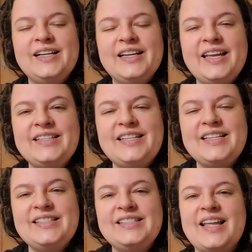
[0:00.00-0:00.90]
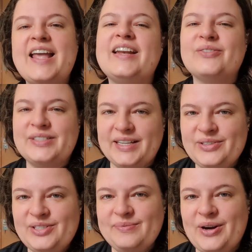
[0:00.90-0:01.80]
Kisses, and I'll see you
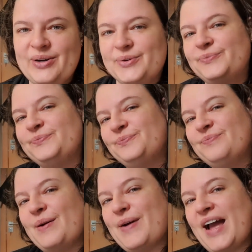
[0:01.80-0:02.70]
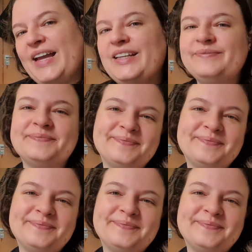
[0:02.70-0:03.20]
tomorrow. Bye-bye.